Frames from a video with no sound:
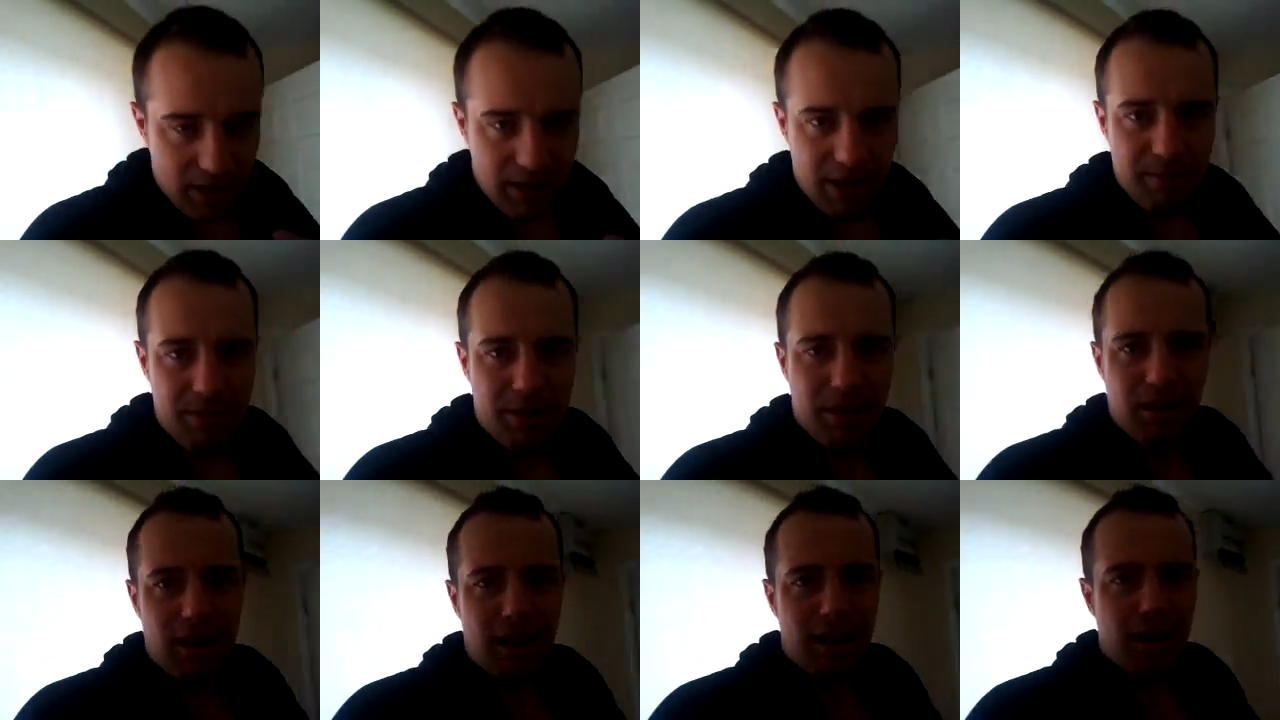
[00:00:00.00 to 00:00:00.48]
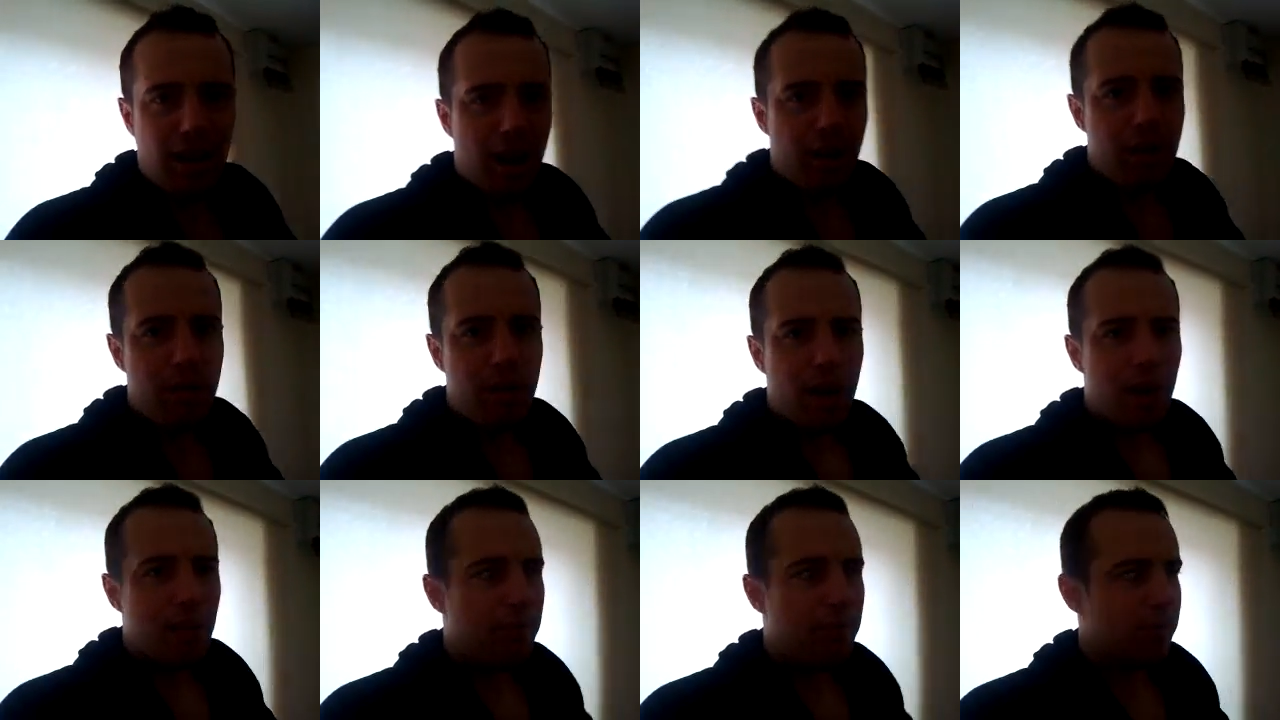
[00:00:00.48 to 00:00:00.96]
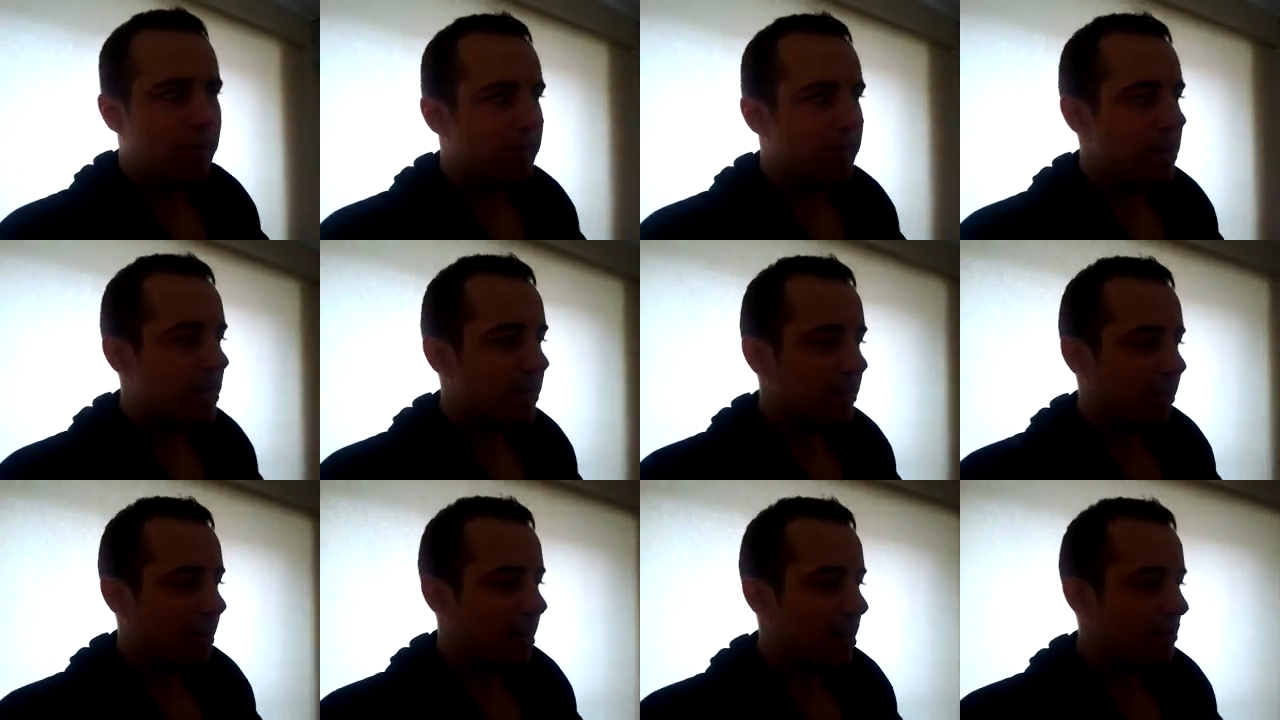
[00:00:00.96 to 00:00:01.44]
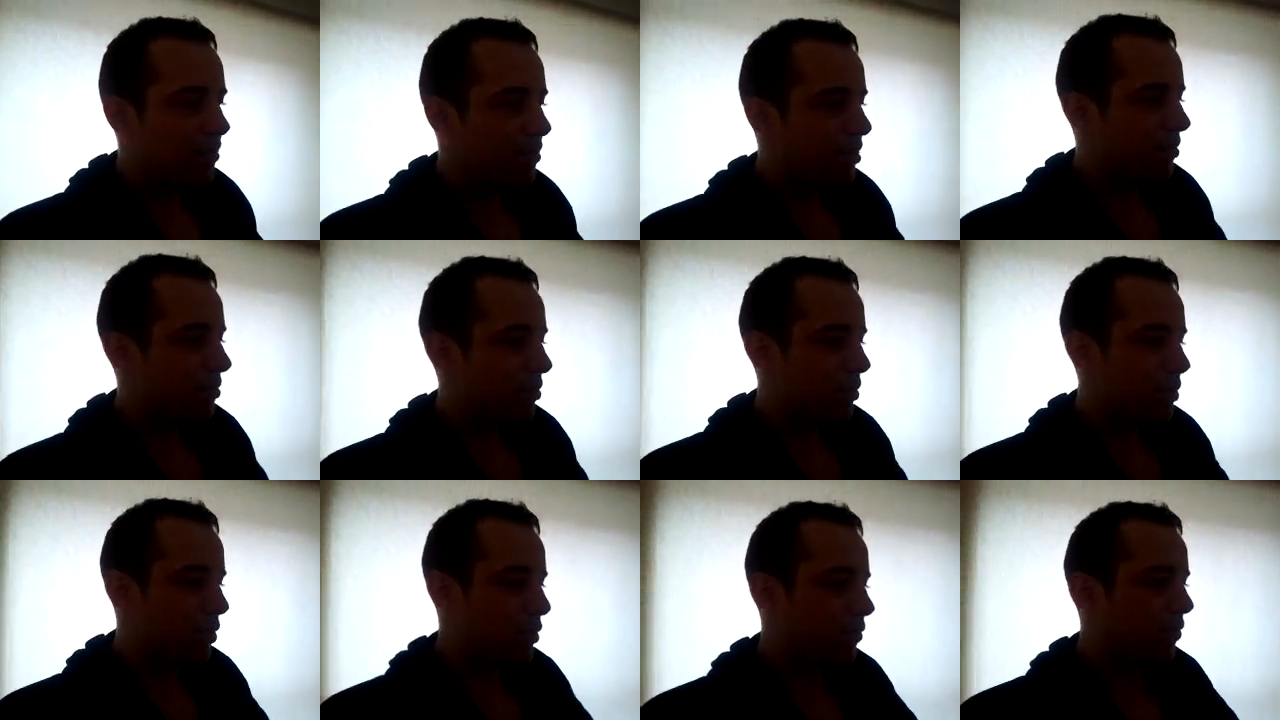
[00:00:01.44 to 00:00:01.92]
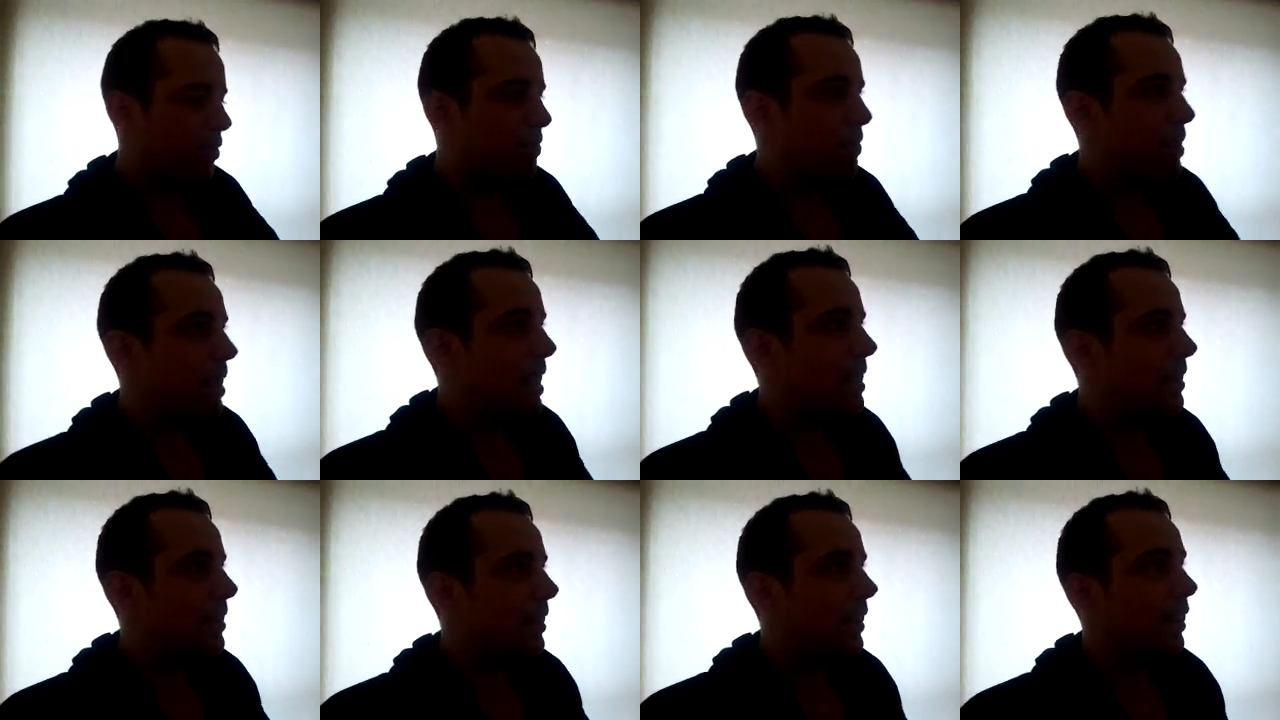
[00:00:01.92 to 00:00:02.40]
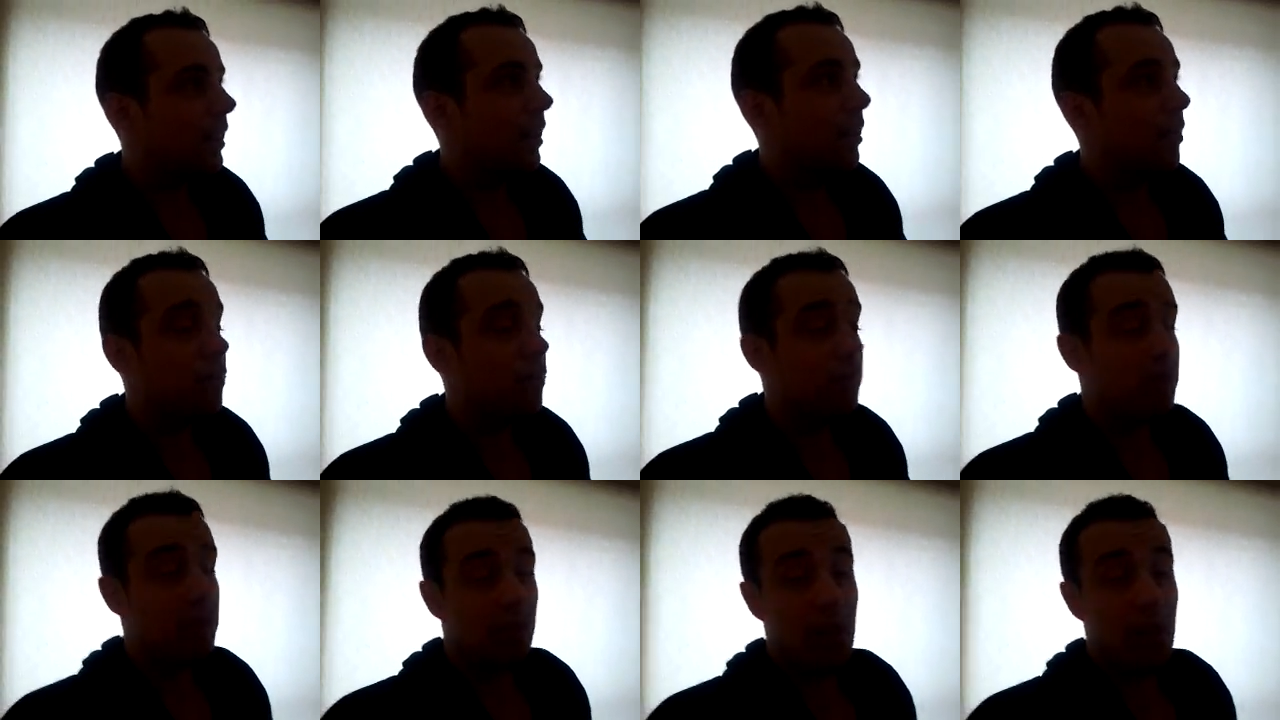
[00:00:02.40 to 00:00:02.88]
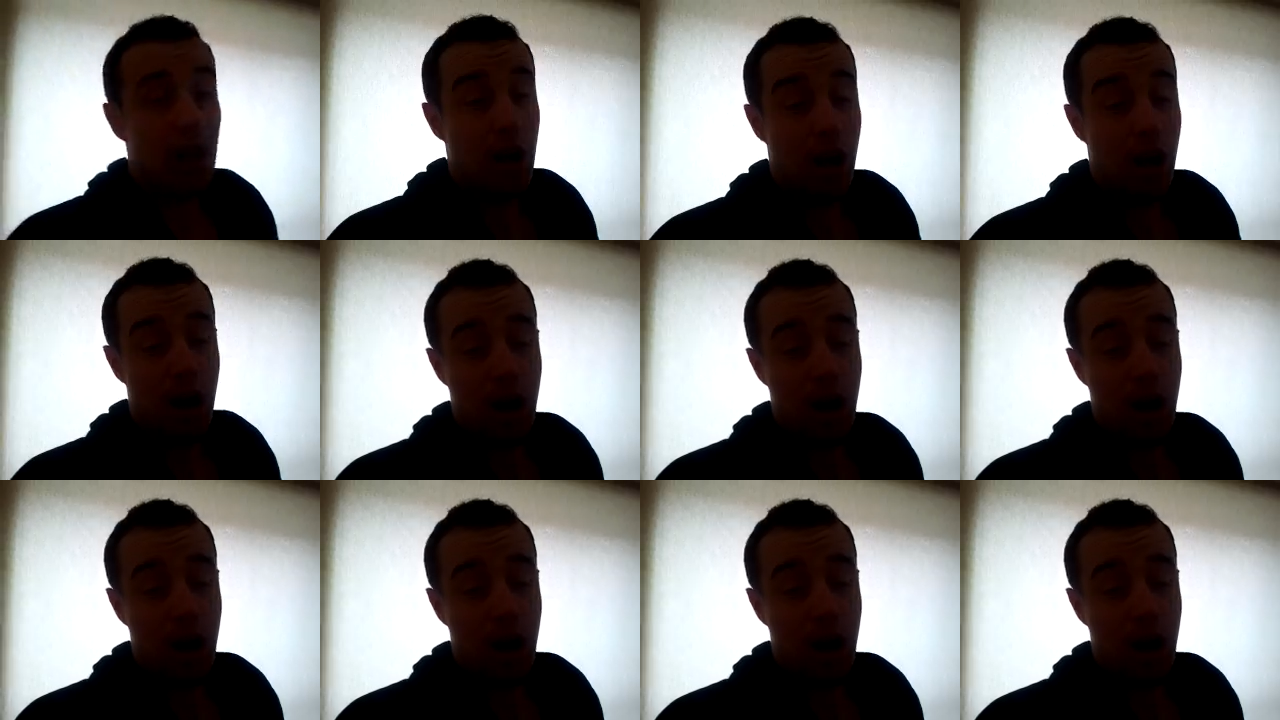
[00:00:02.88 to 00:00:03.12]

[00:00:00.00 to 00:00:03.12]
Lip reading: But he seemed to like load it up three times. It was just repeating. I was just